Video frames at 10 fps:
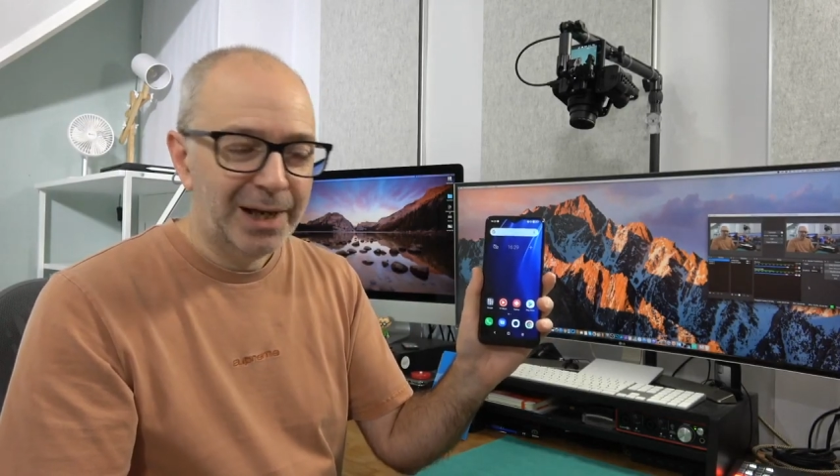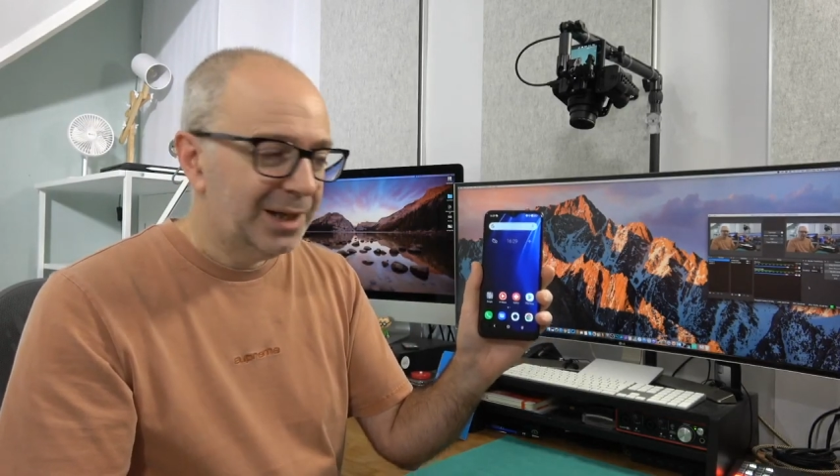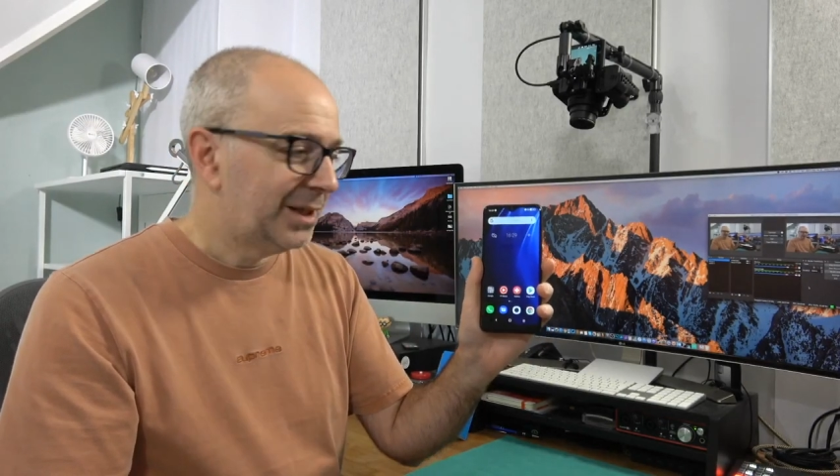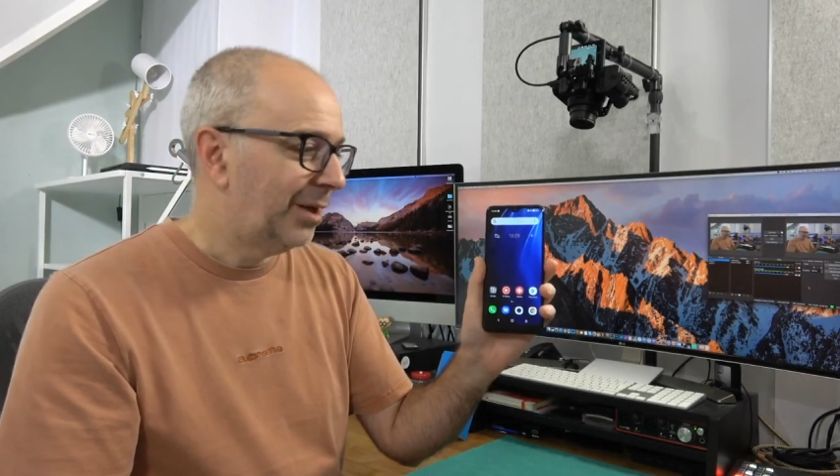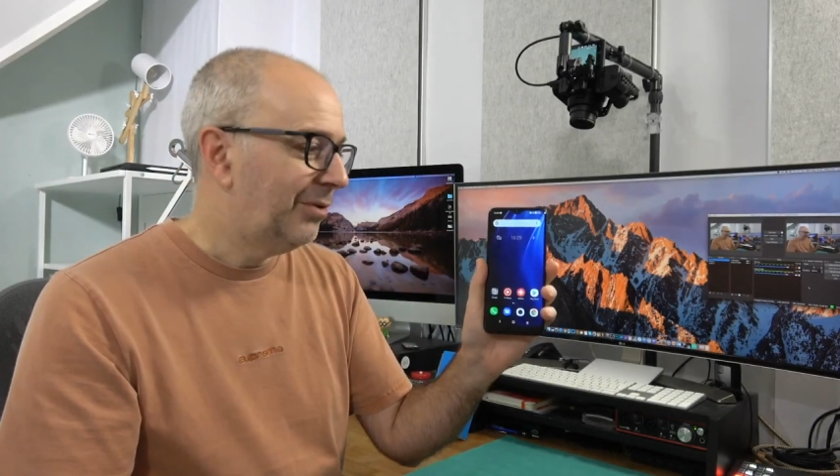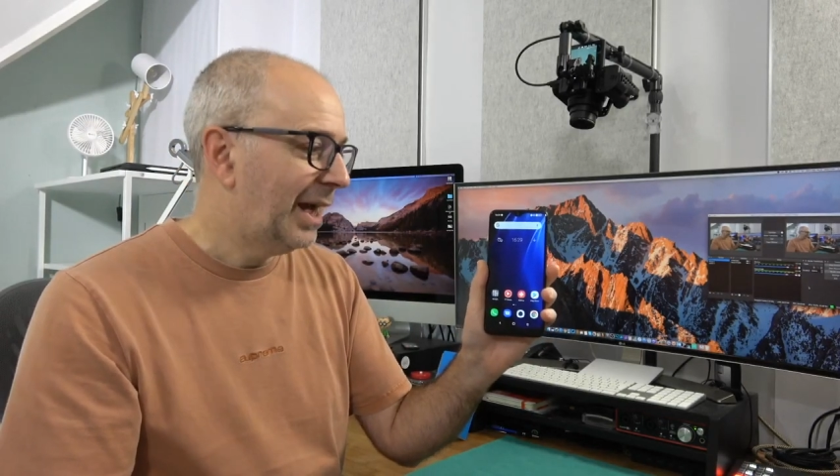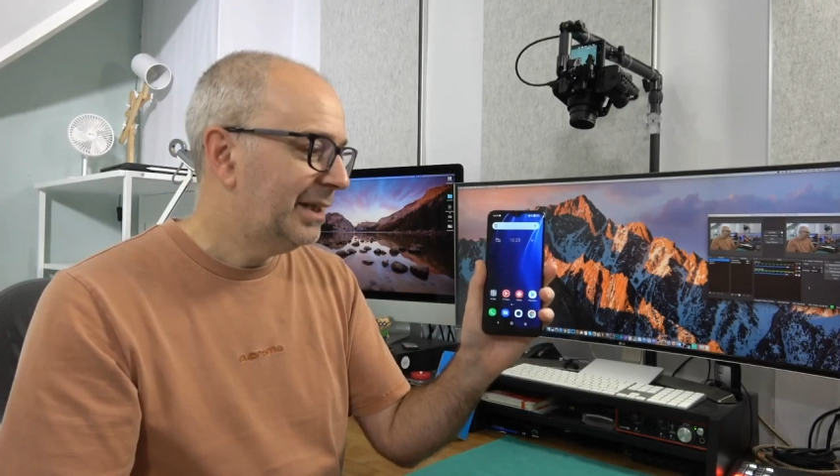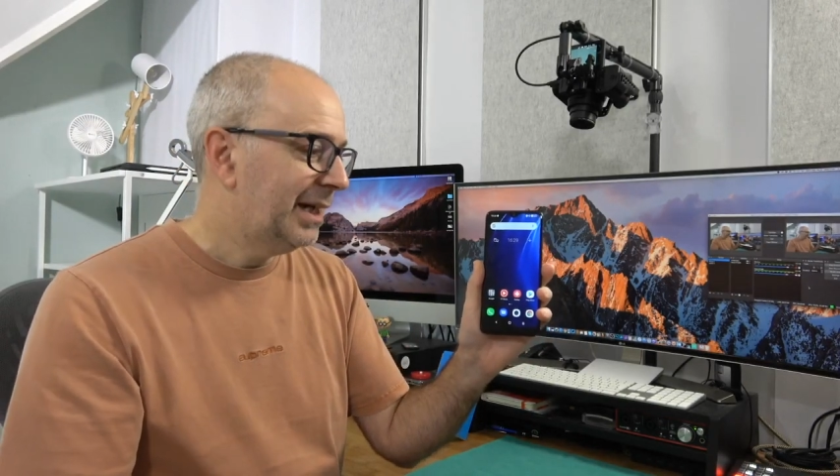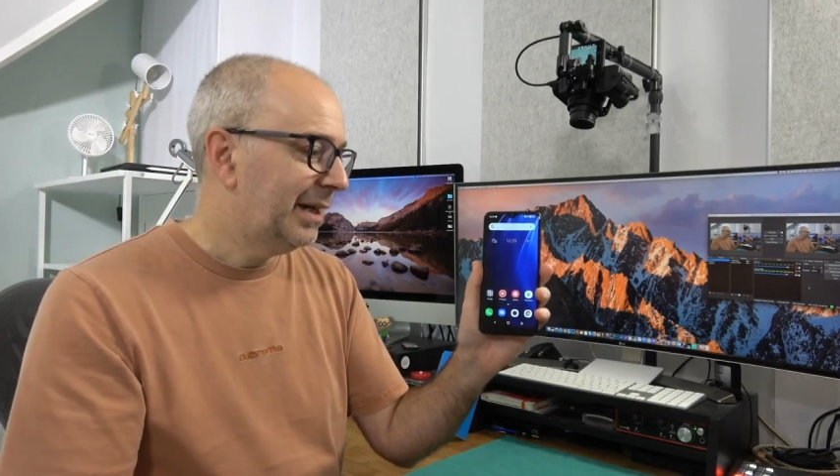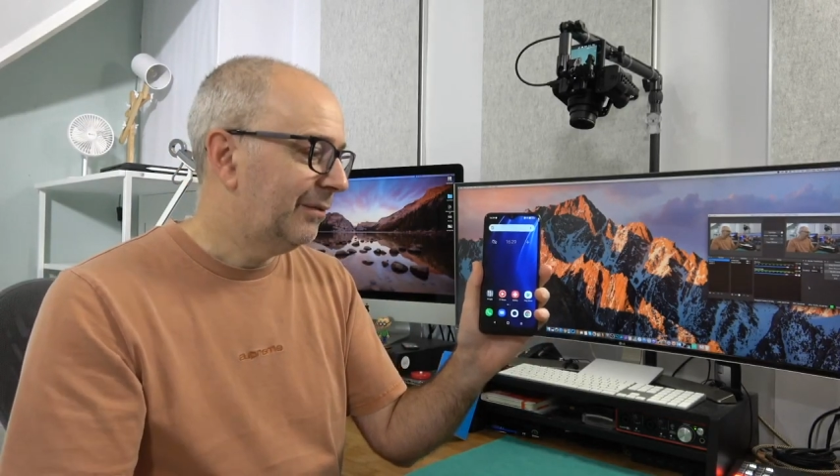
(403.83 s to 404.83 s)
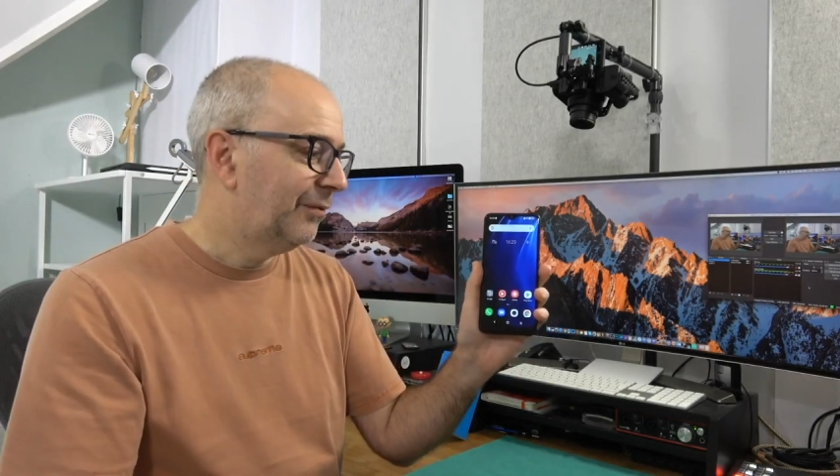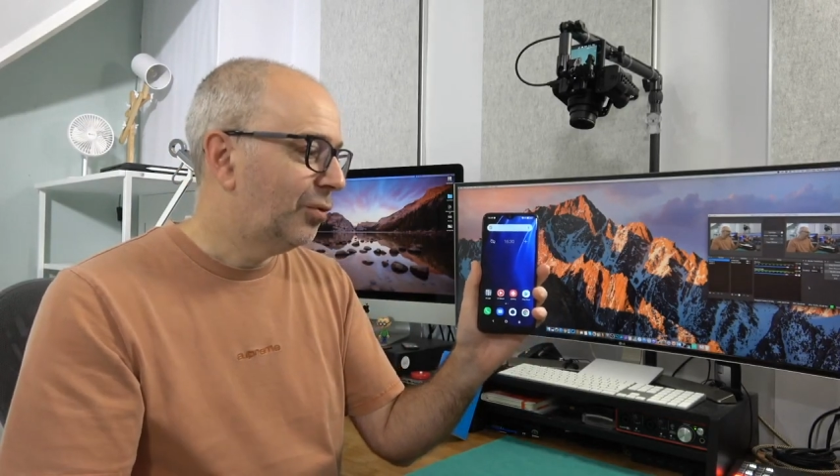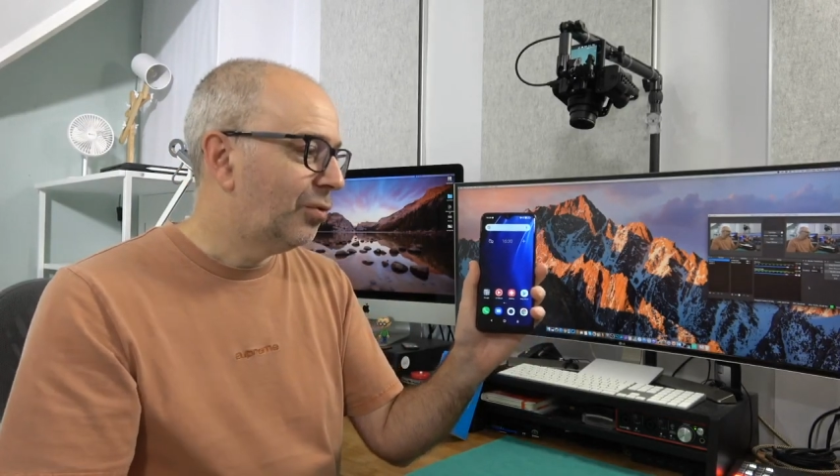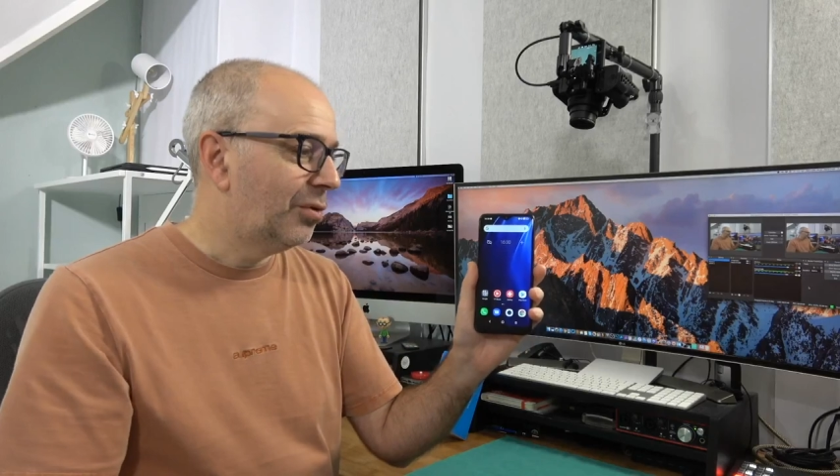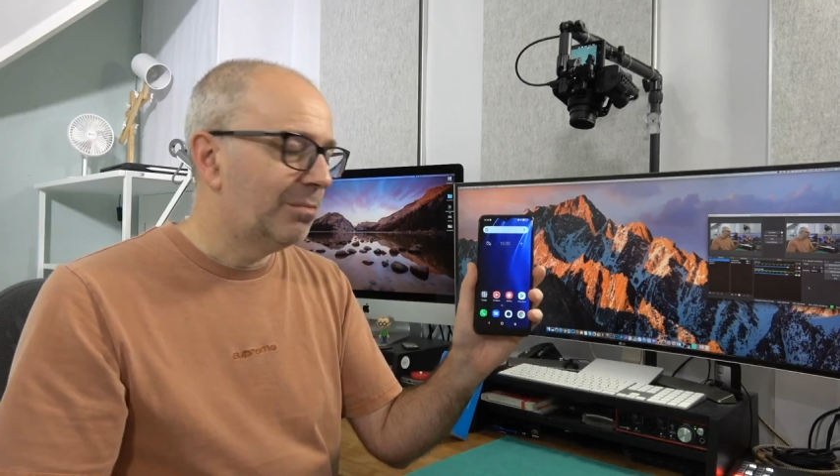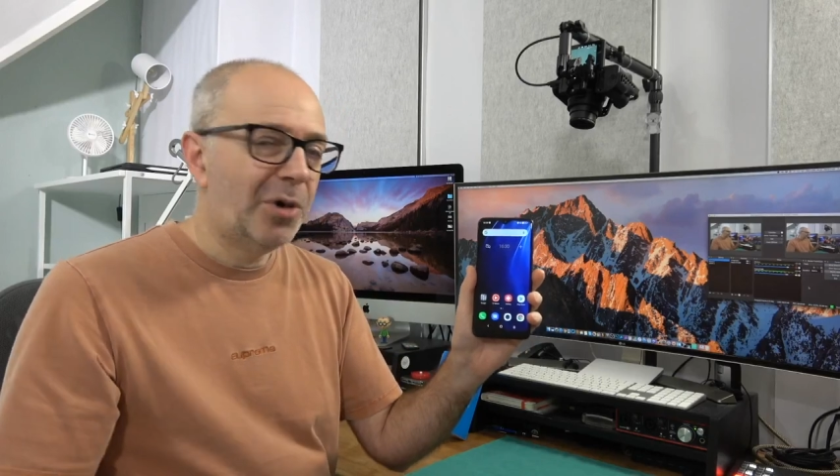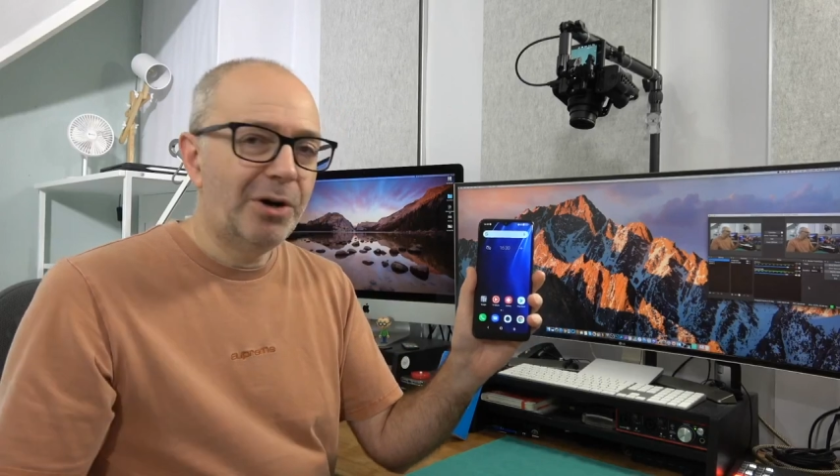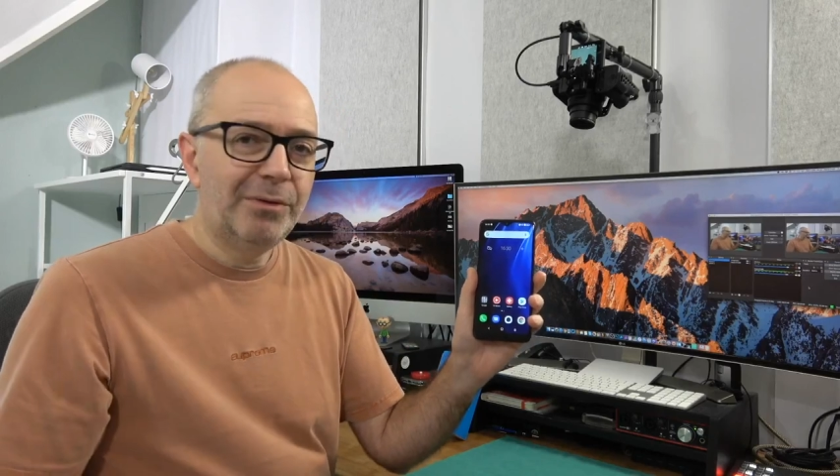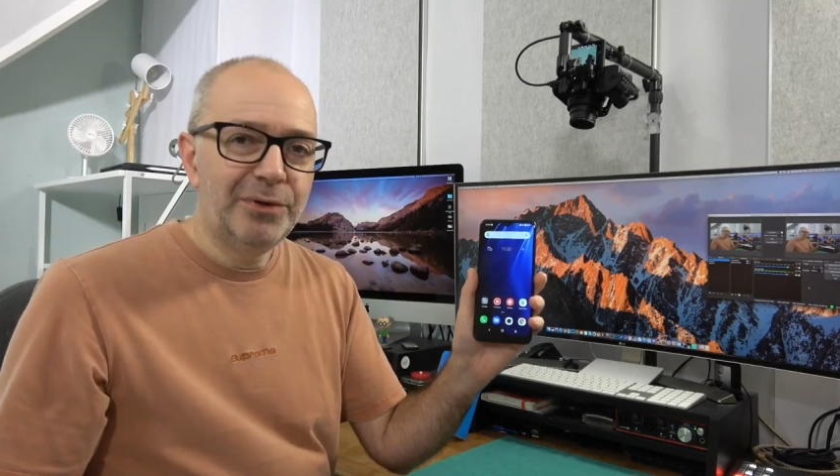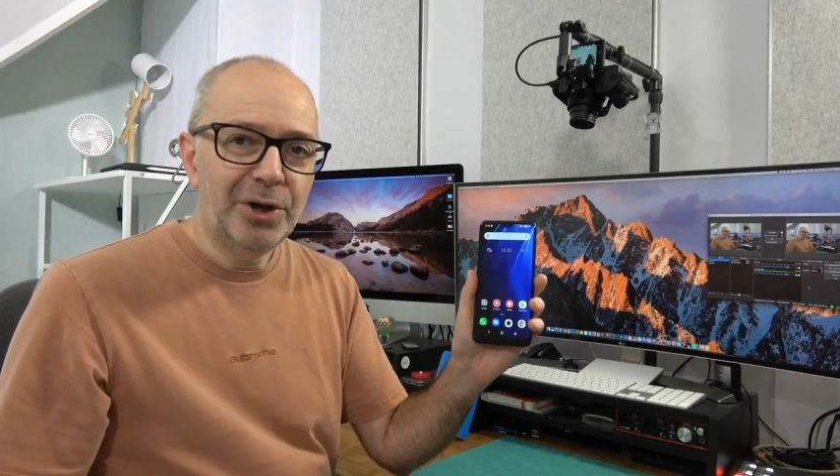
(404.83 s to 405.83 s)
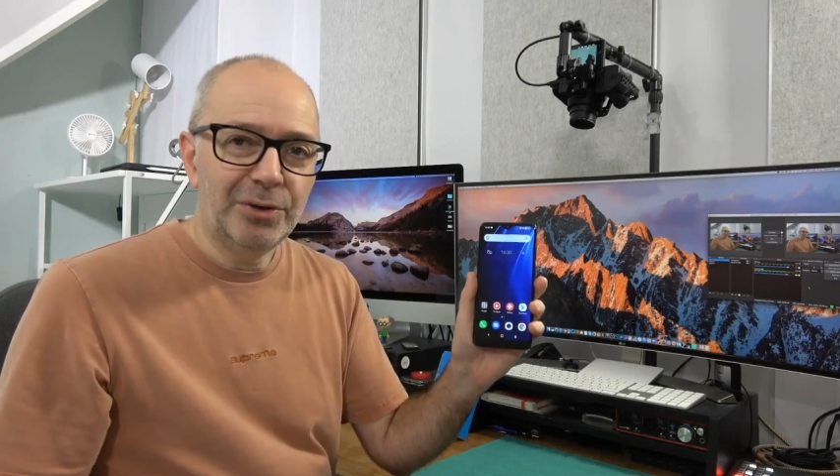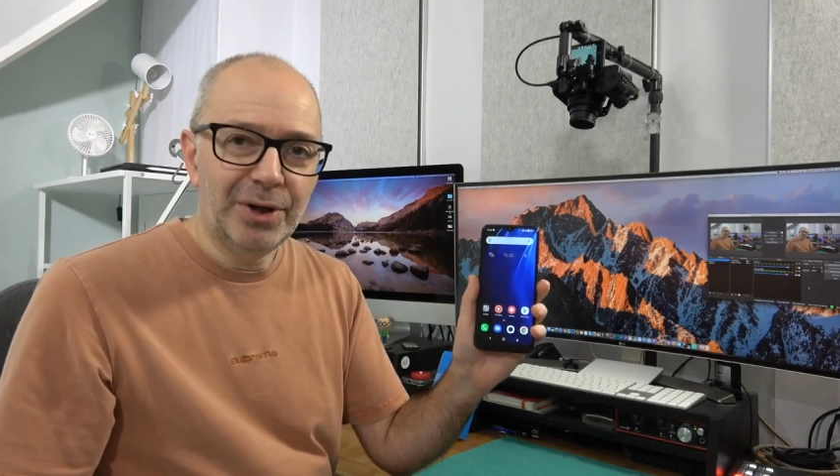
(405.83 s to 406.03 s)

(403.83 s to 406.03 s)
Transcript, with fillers: So that is it for my review.